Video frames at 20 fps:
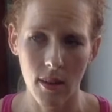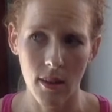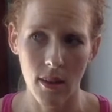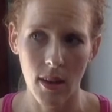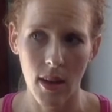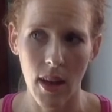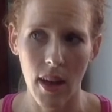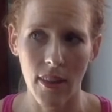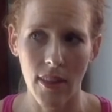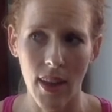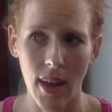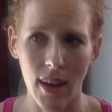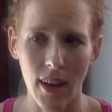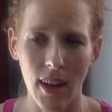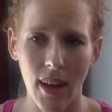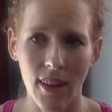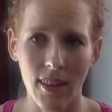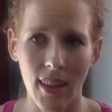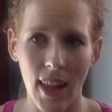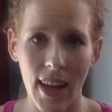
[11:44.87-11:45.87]
And then
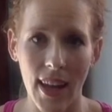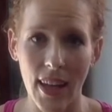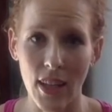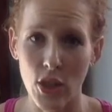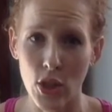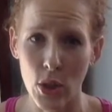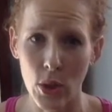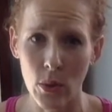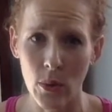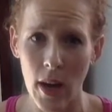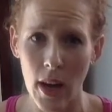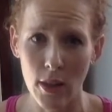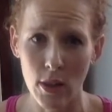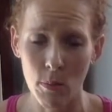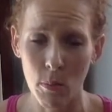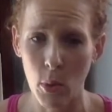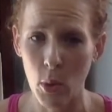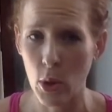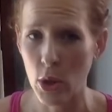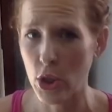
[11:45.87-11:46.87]
in like a 2-ounce
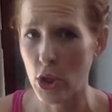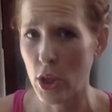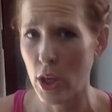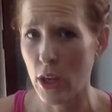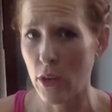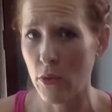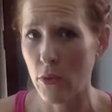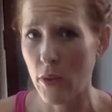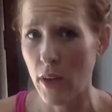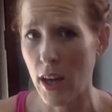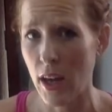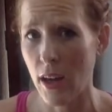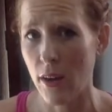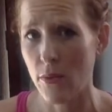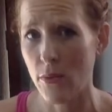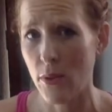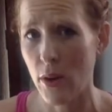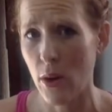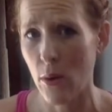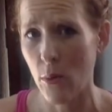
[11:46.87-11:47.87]
portion of
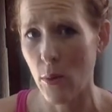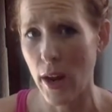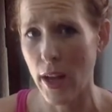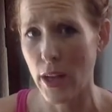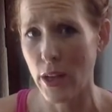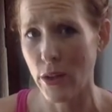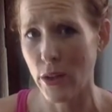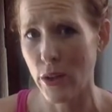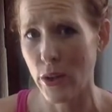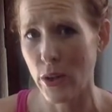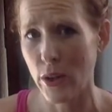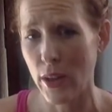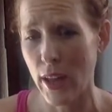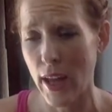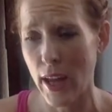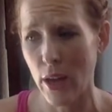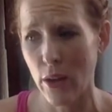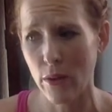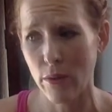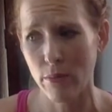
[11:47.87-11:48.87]
a regular
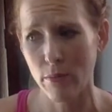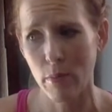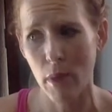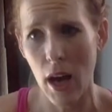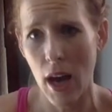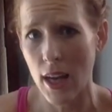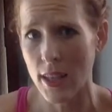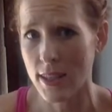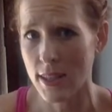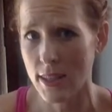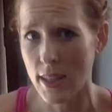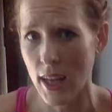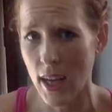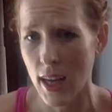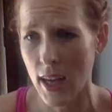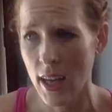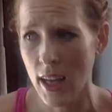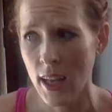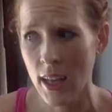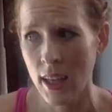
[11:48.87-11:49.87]
like pasta,
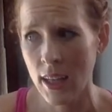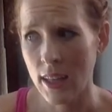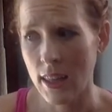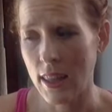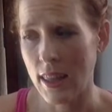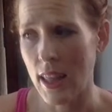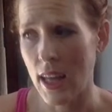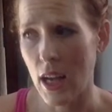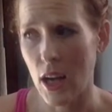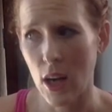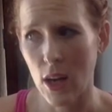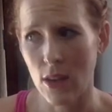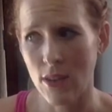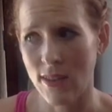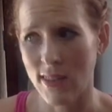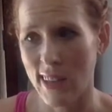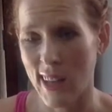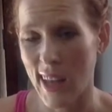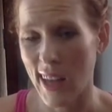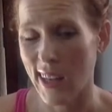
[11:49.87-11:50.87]

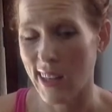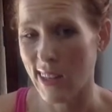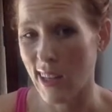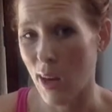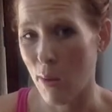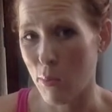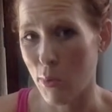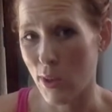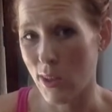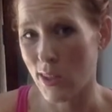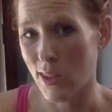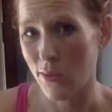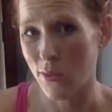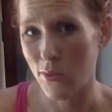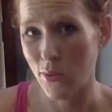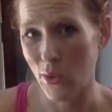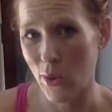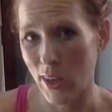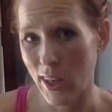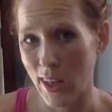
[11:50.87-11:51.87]
there's like upwards of
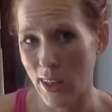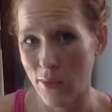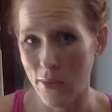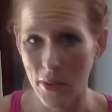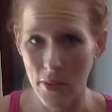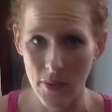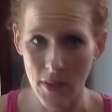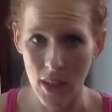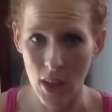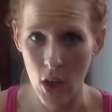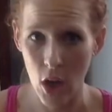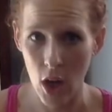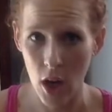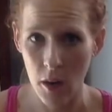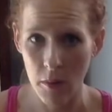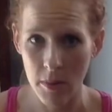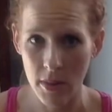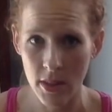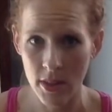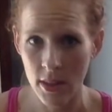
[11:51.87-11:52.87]
40 to 50
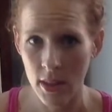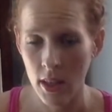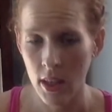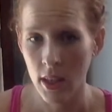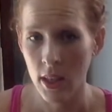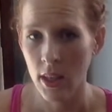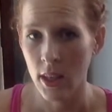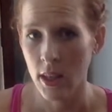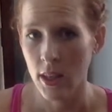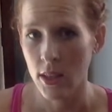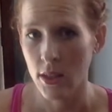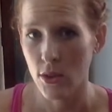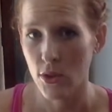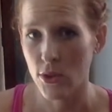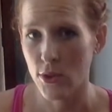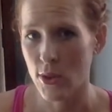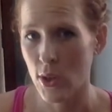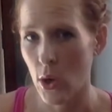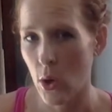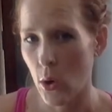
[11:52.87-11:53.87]
carbs.
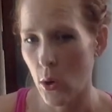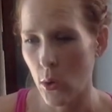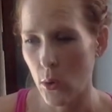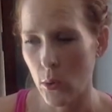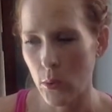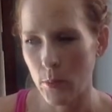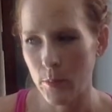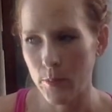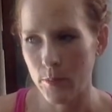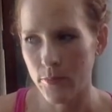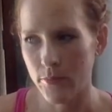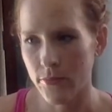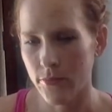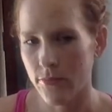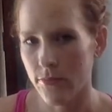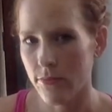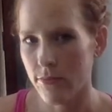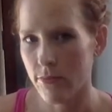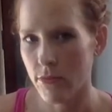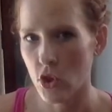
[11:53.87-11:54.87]
So
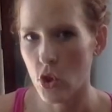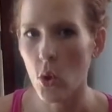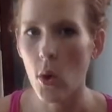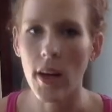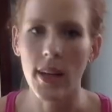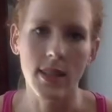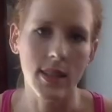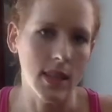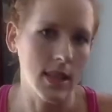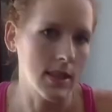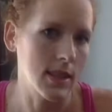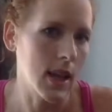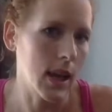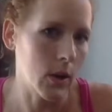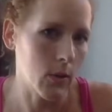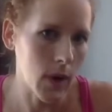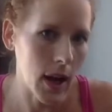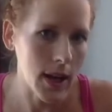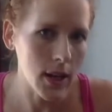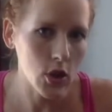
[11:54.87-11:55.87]
choices, like
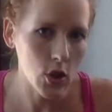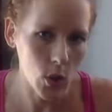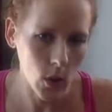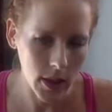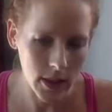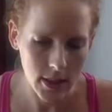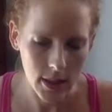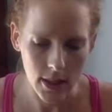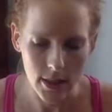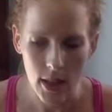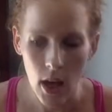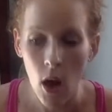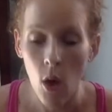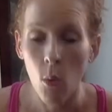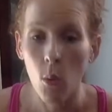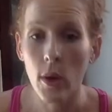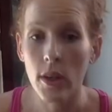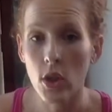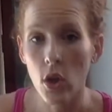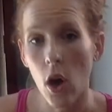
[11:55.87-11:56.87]
right choices,
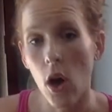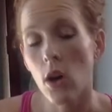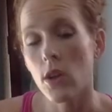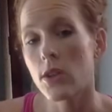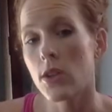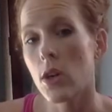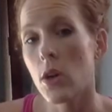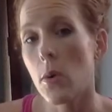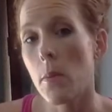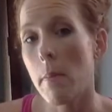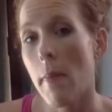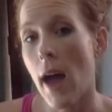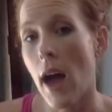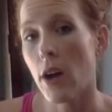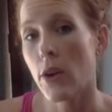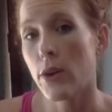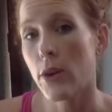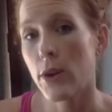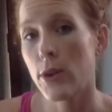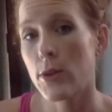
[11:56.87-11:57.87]
which also
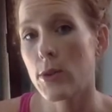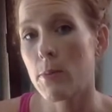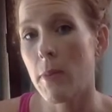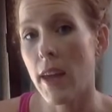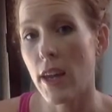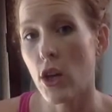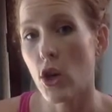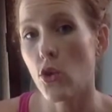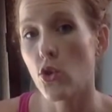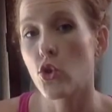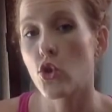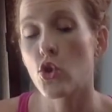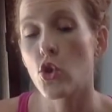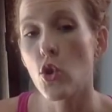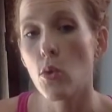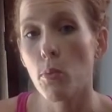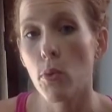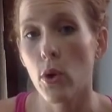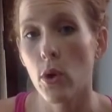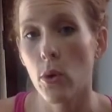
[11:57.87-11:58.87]
macros make you
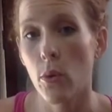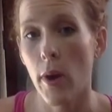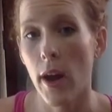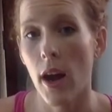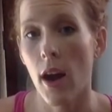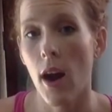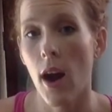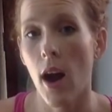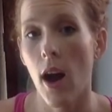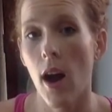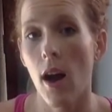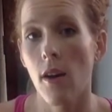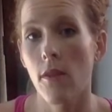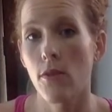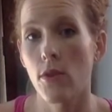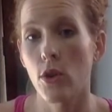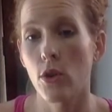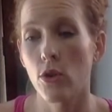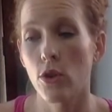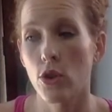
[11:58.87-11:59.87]
super aware of
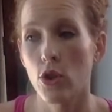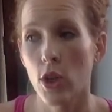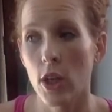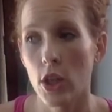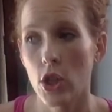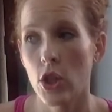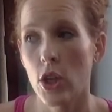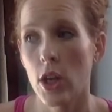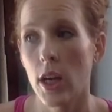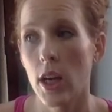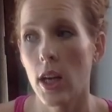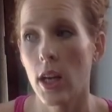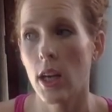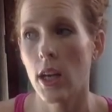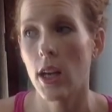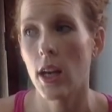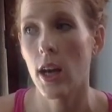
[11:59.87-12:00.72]
the nutrition